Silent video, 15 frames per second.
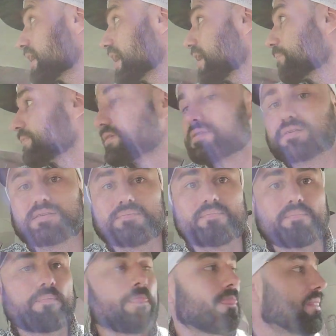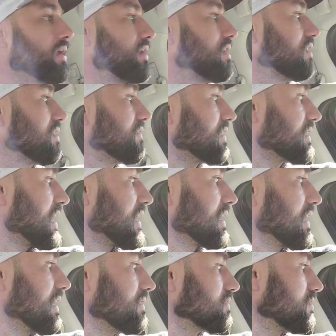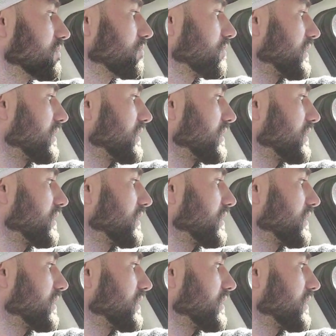that happens. And I'll leave it at that, guys. You know,